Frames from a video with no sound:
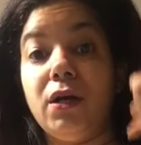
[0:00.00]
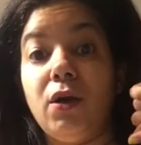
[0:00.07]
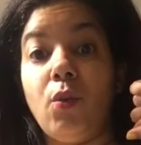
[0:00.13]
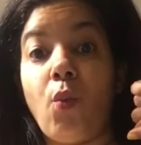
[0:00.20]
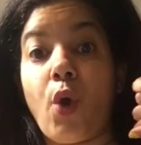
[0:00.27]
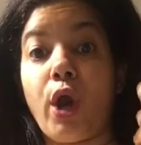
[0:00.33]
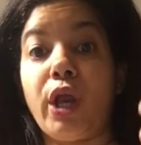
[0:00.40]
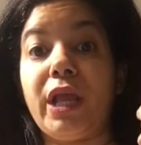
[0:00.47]

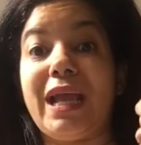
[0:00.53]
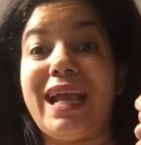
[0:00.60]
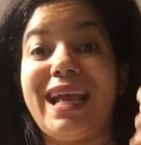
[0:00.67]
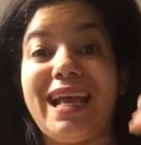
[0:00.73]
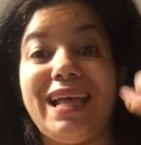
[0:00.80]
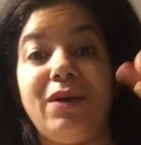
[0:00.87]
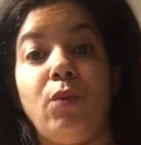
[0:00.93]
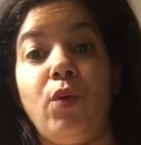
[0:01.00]
work
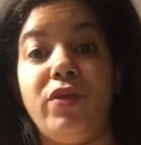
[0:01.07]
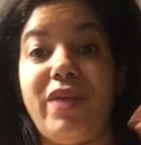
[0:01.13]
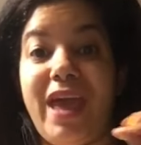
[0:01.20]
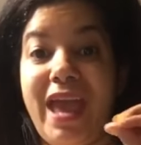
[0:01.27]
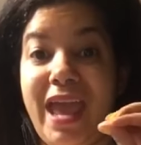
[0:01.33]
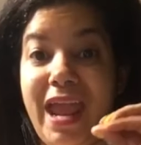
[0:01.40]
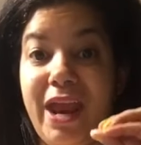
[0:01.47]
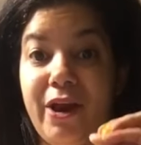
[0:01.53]
with the
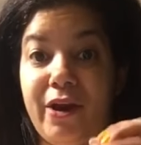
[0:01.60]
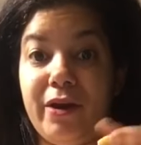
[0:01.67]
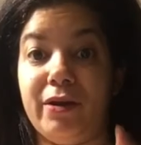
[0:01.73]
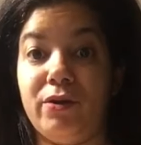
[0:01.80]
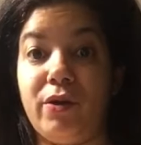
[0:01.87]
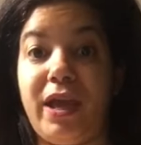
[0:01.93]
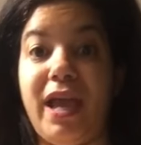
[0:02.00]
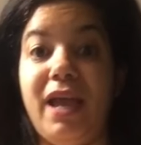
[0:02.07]
hair,
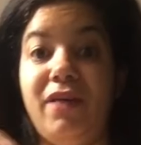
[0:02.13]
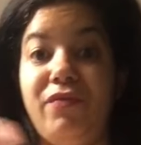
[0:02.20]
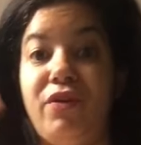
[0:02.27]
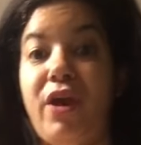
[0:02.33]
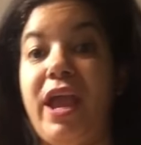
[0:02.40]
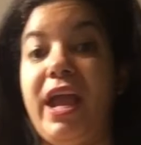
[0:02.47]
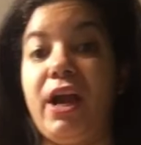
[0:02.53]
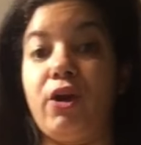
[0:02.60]
okay? If
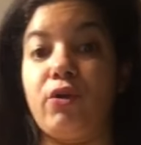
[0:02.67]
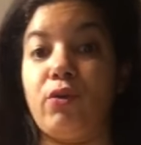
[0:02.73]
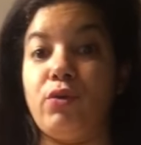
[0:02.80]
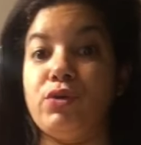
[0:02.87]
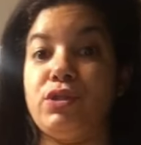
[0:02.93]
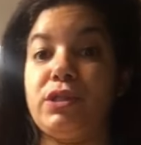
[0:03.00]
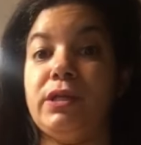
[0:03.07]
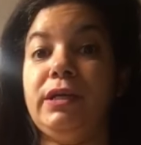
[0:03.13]
your hair
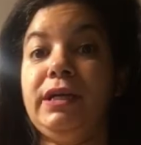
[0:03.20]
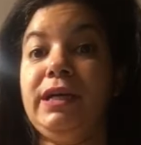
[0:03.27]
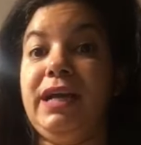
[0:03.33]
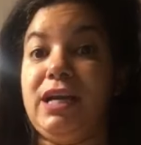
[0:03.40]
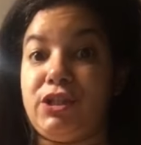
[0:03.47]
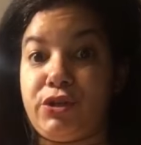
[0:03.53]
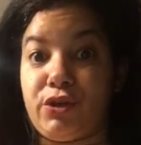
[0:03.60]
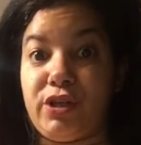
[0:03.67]
grows
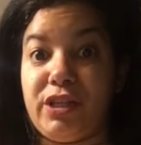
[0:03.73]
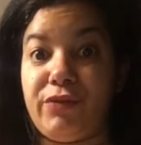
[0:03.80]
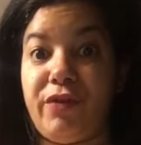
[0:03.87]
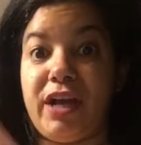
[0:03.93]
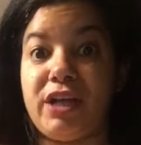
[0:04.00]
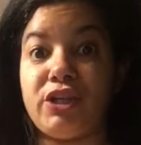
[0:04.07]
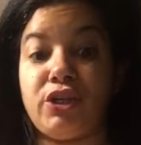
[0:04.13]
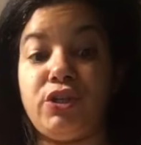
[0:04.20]
a certain
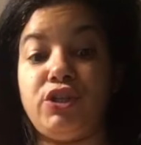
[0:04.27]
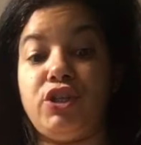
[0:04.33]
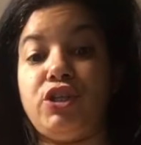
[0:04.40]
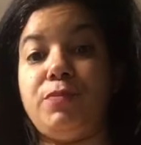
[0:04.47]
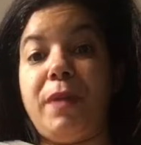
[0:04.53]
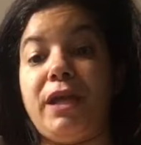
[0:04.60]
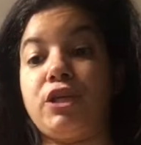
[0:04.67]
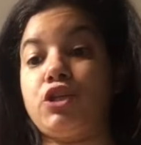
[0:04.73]
direction,
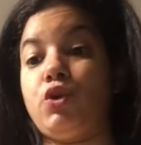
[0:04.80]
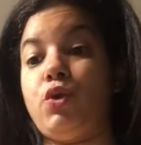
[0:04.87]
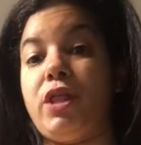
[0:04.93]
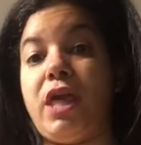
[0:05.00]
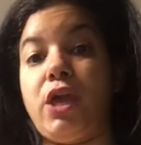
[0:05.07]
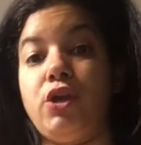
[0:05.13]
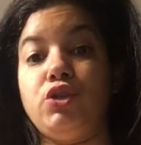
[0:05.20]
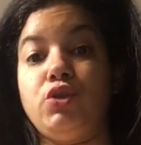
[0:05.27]
just make sure
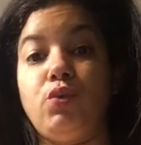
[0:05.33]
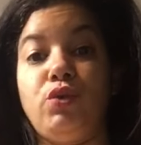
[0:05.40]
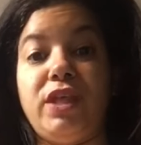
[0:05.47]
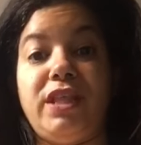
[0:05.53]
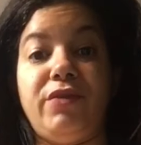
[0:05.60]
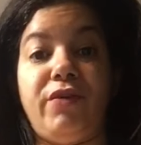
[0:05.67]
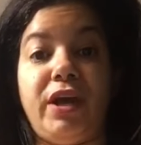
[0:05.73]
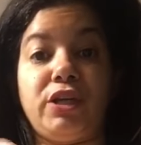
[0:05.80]
that you do the
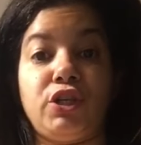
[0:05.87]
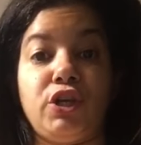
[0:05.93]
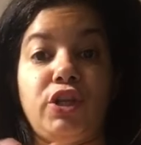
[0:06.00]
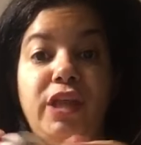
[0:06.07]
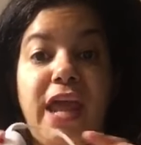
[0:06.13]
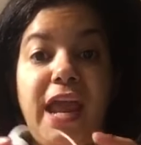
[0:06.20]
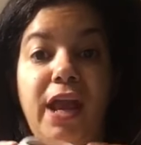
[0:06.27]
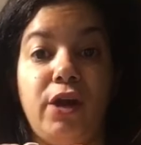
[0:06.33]
direction of
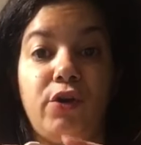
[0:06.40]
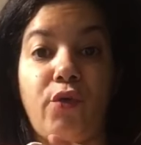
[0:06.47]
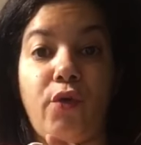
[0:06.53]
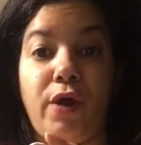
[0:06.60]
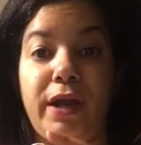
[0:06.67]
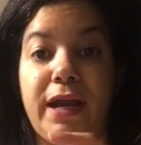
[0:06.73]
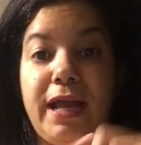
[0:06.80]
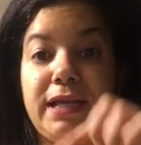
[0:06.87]
the hair
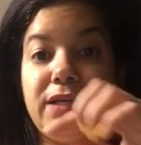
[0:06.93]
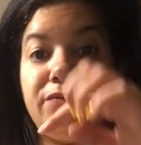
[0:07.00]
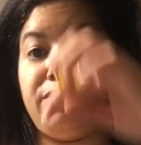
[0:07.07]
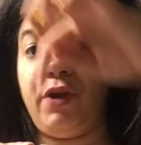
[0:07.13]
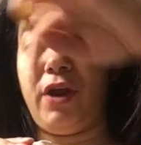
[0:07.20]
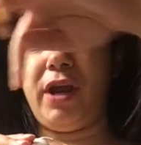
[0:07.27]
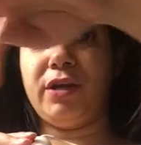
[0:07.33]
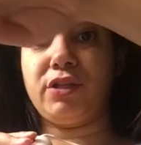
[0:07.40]
growing. Like if
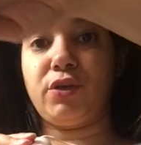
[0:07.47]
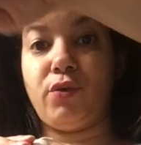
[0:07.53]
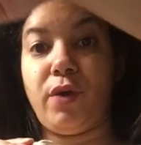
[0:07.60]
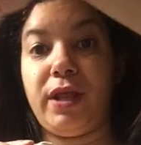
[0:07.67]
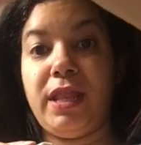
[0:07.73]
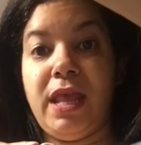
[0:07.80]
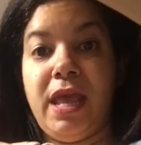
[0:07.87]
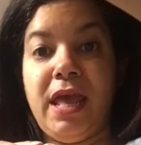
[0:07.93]
your hair is
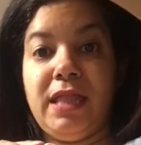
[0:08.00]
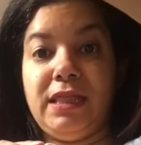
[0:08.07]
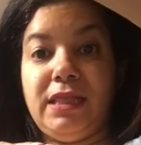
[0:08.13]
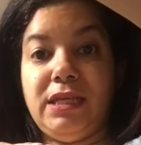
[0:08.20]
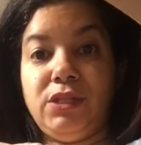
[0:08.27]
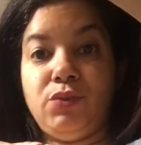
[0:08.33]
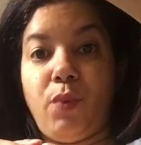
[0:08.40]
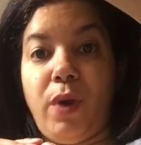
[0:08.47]
growing
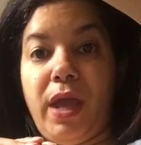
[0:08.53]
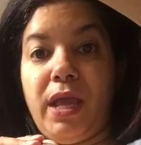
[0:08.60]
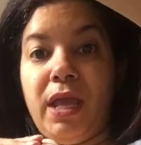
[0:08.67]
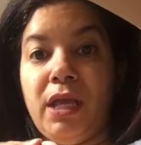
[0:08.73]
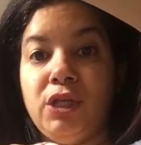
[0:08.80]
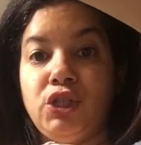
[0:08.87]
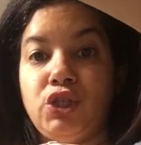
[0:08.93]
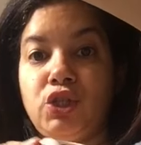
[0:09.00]
this way,
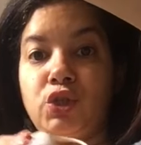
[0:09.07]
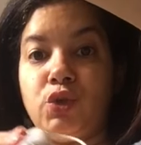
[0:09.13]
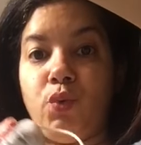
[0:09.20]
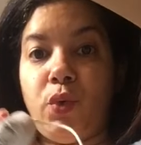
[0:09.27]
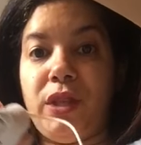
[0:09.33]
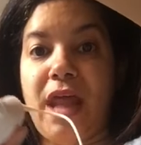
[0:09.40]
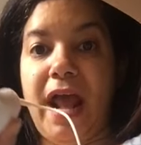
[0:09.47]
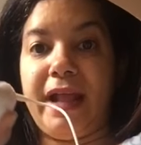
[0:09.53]
just do
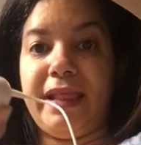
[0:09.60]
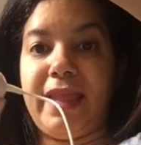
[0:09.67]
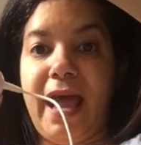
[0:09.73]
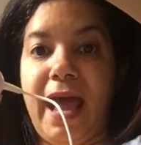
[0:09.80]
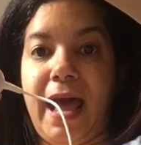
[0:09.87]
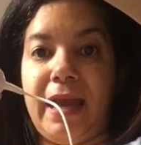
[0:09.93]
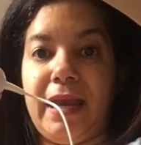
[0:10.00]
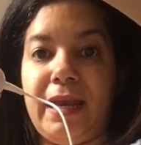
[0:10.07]
it like
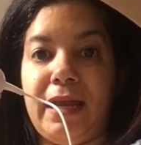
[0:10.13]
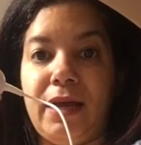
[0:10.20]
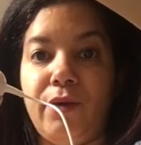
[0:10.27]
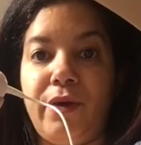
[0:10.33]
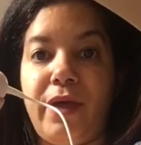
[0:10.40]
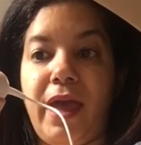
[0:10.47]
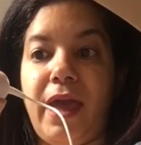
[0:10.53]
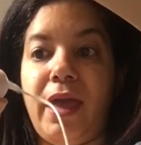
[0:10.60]
that,
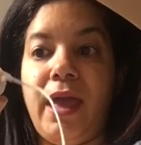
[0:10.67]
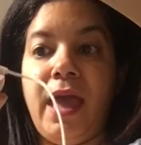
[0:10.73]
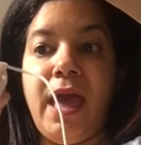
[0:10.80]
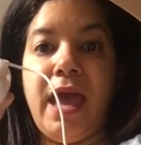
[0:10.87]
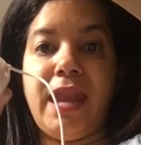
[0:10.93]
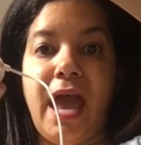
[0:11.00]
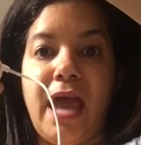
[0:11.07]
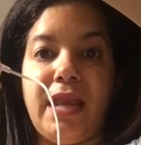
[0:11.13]
okay?
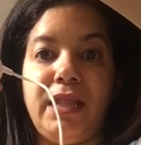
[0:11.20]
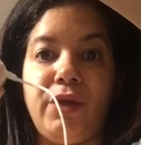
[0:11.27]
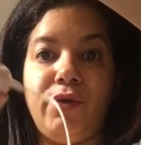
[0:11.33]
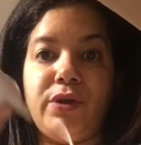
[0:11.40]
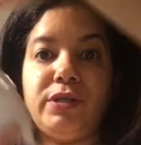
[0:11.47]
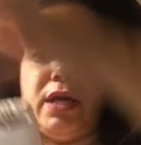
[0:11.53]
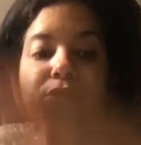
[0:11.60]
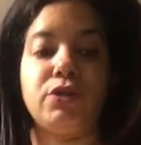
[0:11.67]
90
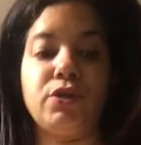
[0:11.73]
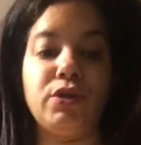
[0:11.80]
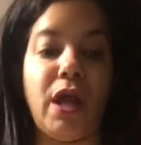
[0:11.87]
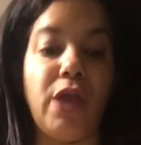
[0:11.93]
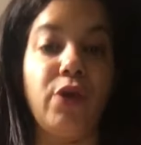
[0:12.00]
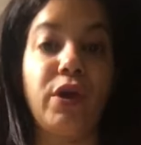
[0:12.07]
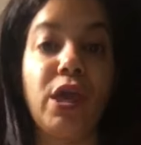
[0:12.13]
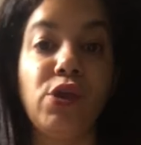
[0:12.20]
degrees I should.
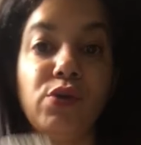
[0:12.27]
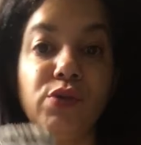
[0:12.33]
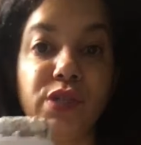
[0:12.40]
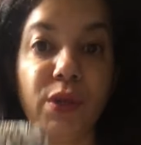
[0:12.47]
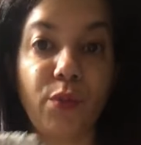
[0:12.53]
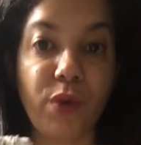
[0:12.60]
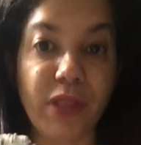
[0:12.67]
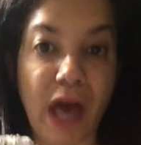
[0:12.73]
And you can use
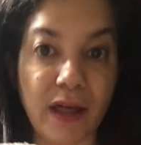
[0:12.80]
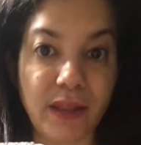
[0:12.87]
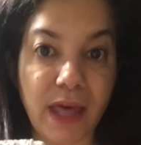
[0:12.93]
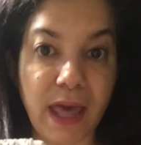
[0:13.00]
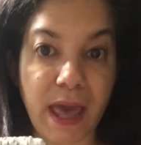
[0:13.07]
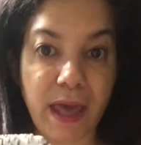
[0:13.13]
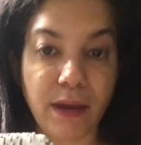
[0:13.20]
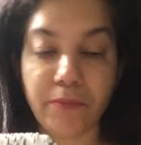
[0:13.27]
it without the
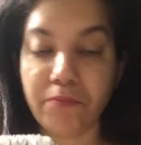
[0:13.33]
head,